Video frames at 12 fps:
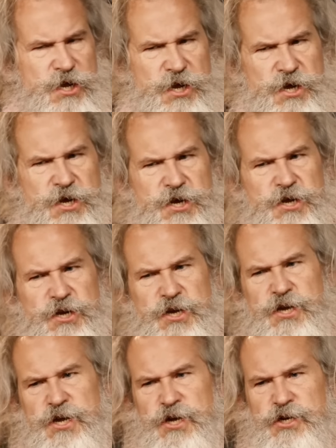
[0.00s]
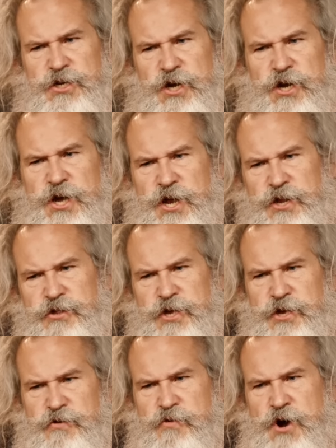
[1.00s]
uh,
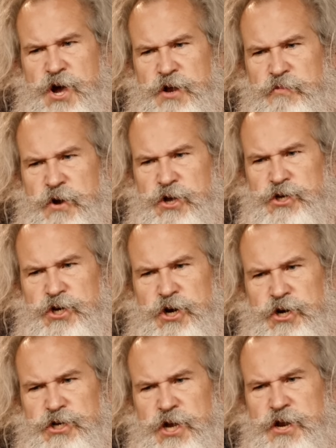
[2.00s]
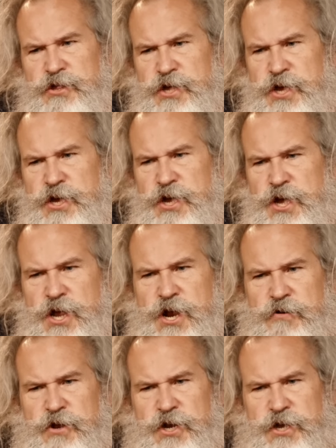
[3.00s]
anything you want about church, anything, and
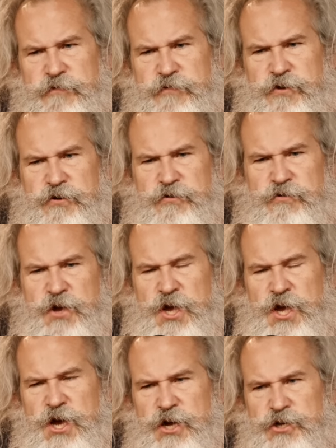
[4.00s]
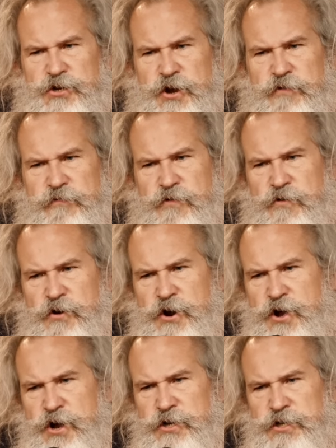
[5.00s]
I'm gonna give you a straightforward,
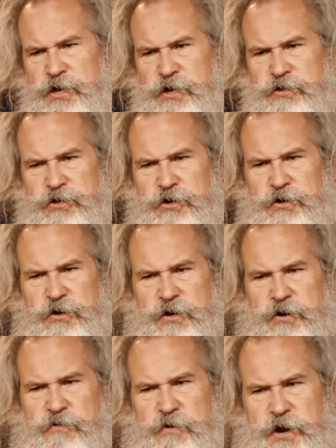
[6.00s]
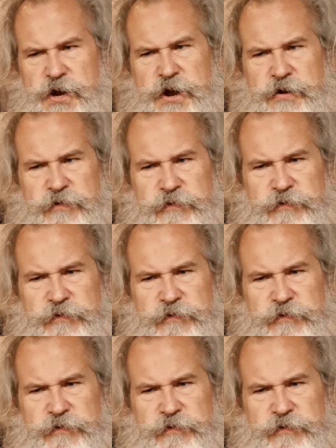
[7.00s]
honest answer right now."